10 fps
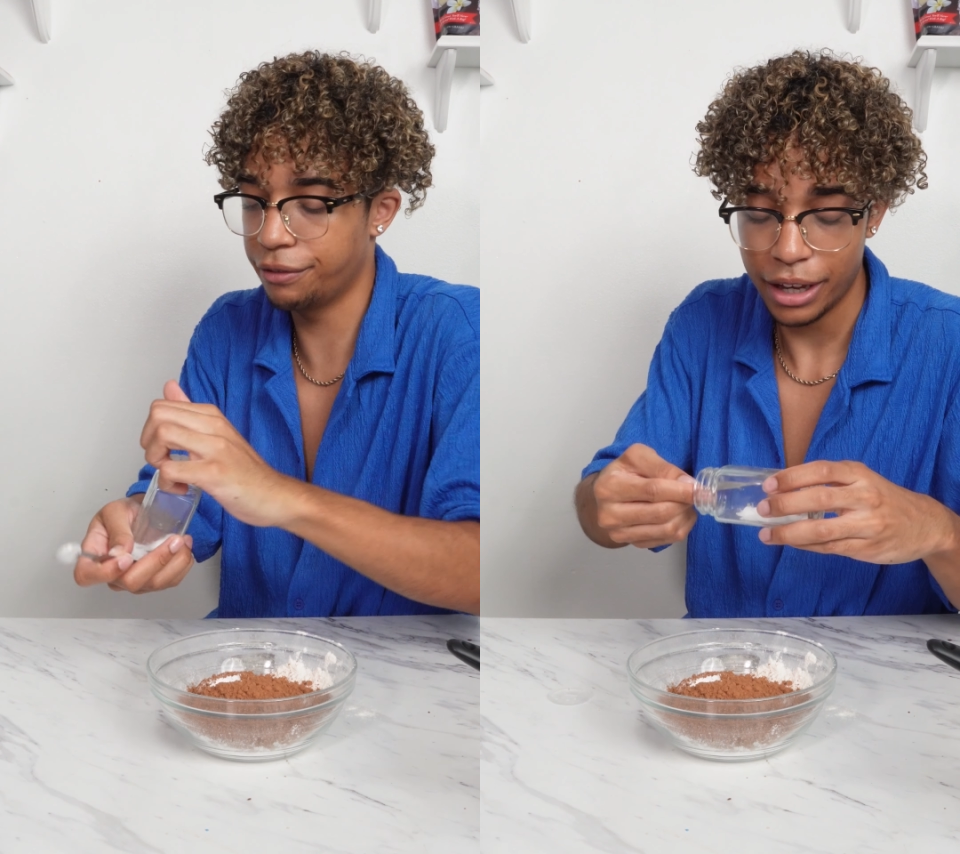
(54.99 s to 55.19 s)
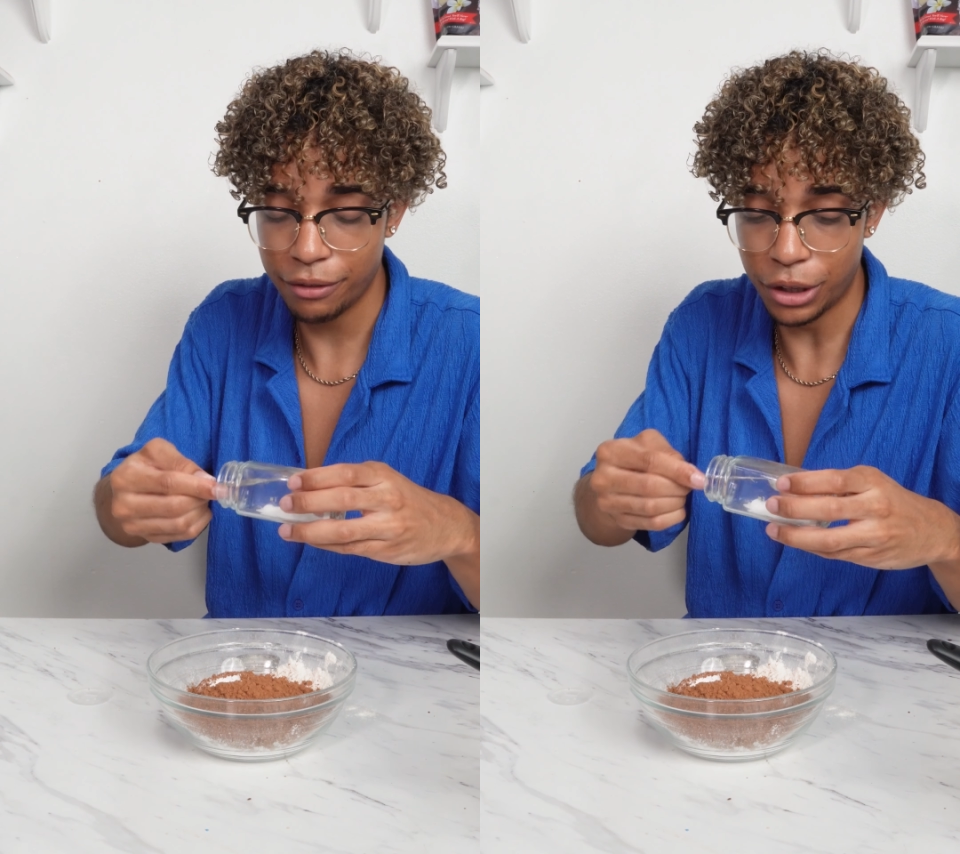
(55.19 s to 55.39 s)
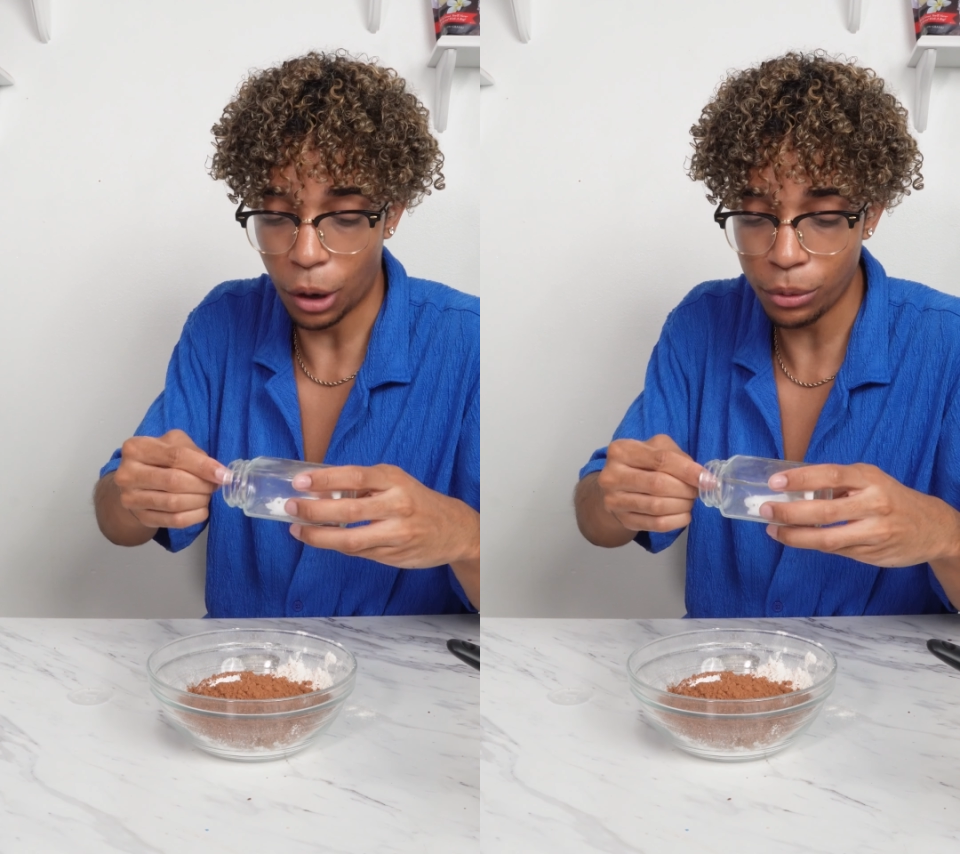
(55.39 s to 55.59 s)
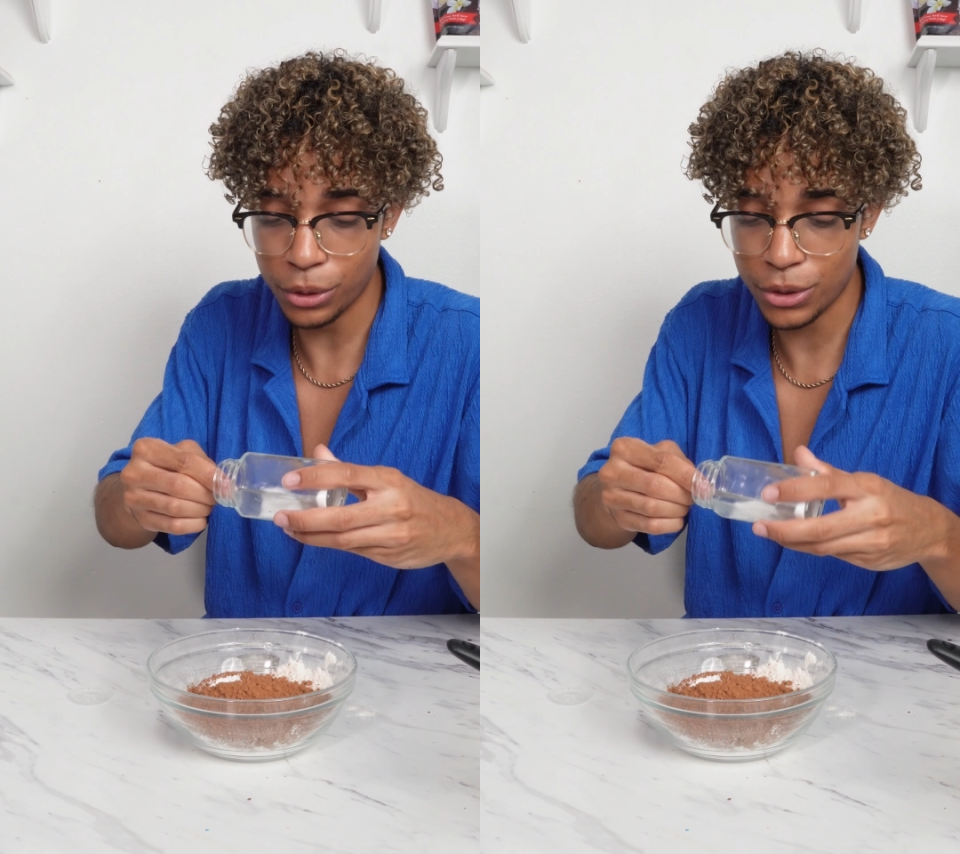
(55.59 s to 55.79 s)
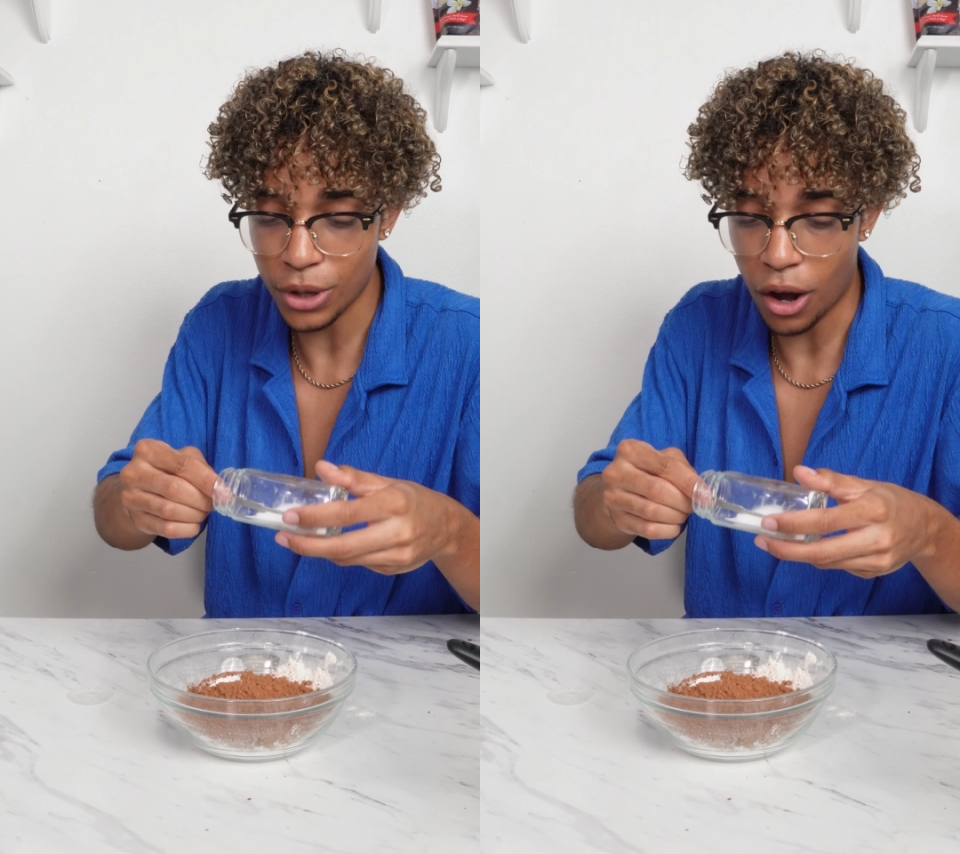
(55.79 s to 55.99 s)
If you don't
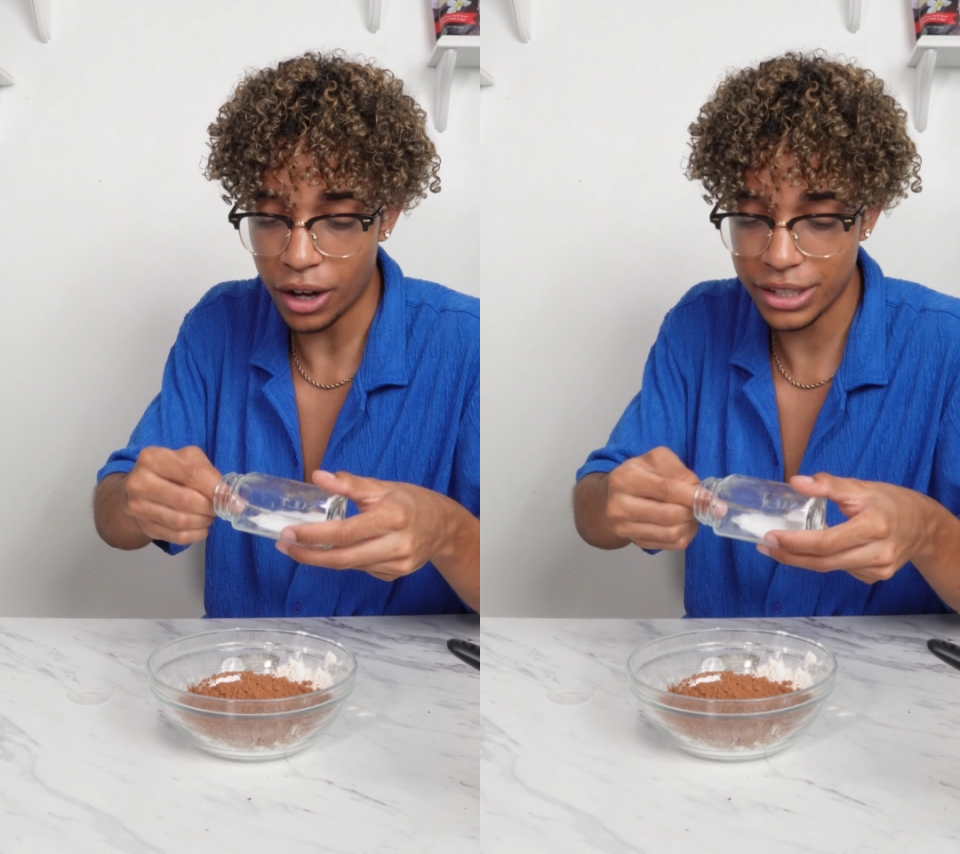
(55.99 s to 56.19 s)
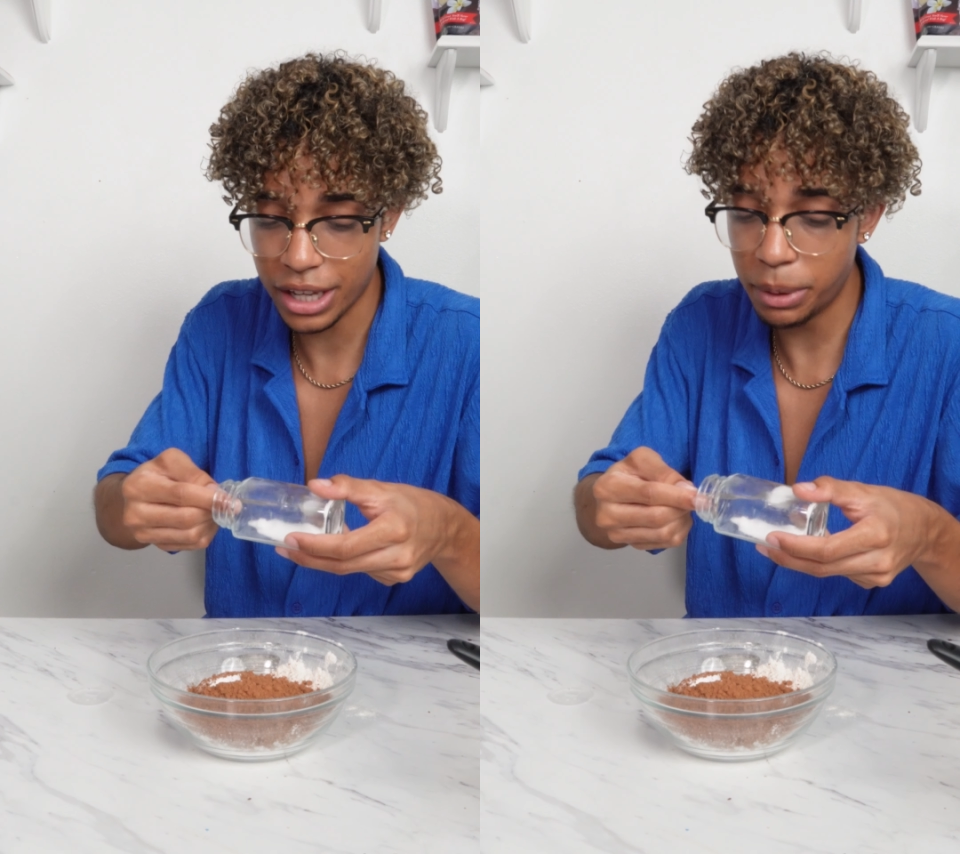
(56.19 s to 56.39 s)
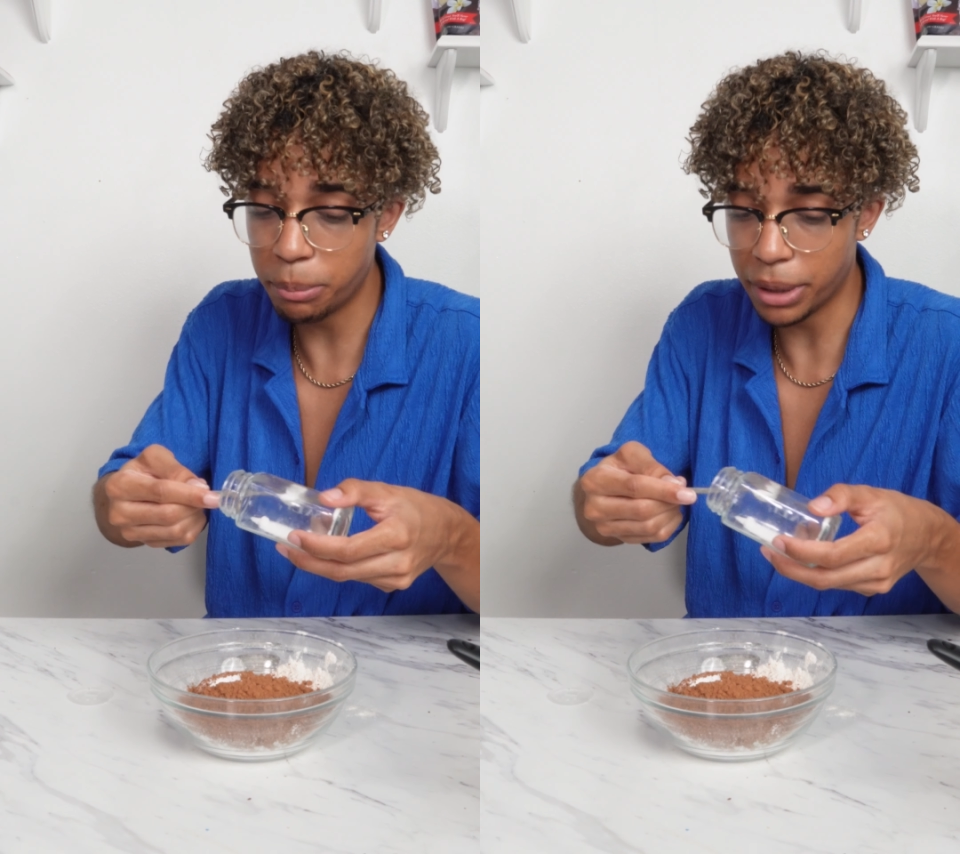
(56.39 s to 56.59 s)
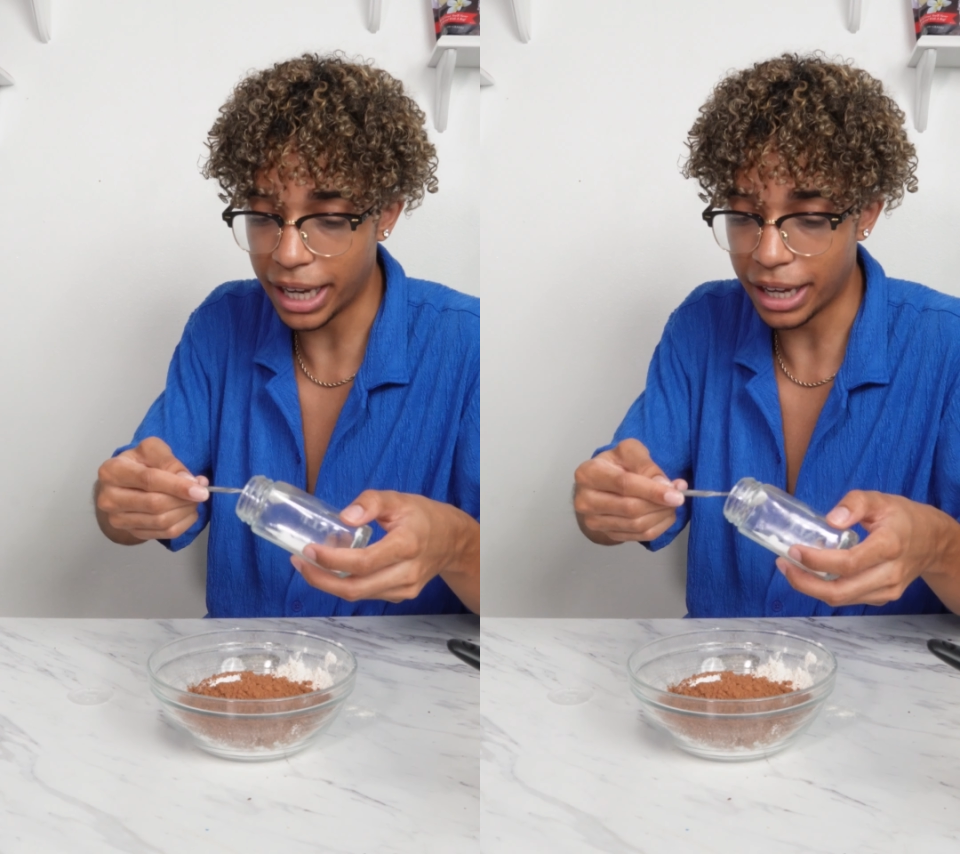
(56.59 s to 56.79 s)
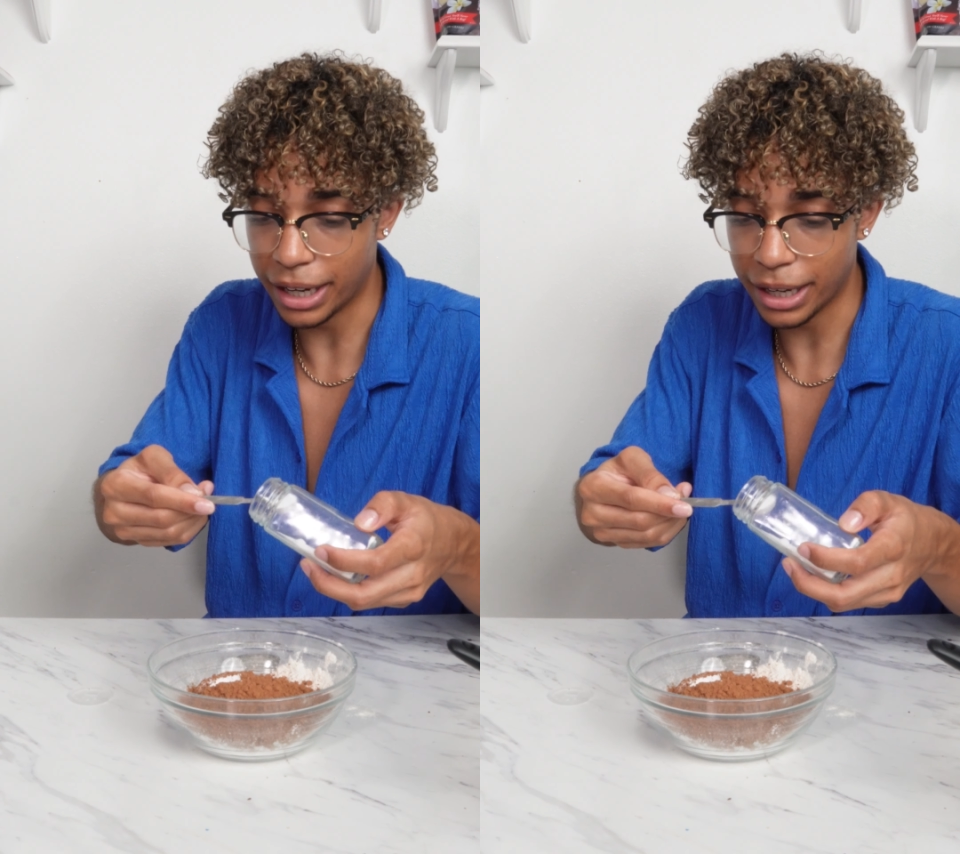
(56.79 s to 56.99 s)
use salt, it's gonna be
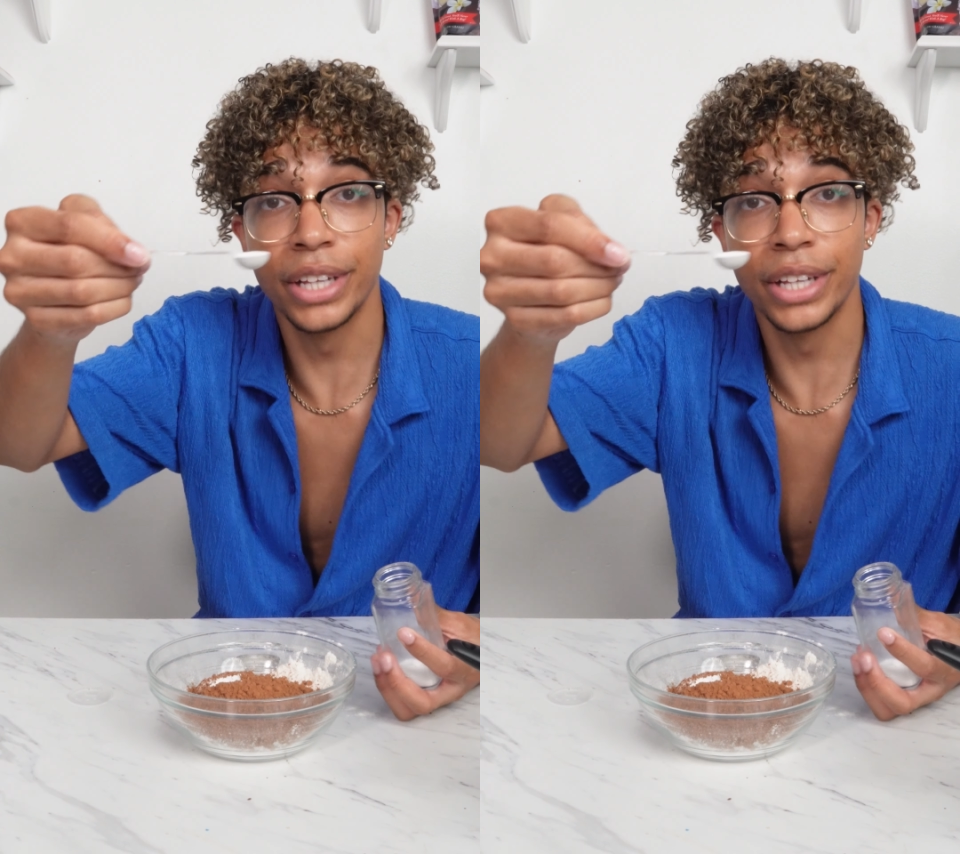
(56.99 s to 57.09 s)
bland.